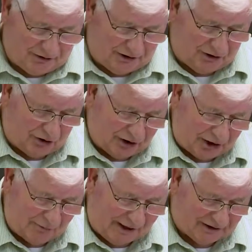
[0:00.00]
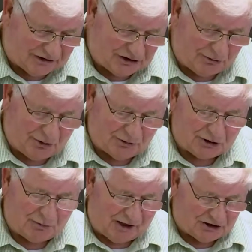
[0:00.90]
they talk about some of the
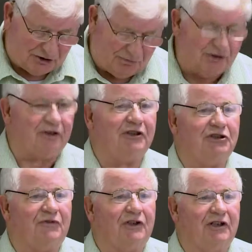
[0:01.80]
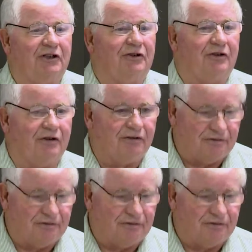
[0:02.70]
responsibilities of a leader.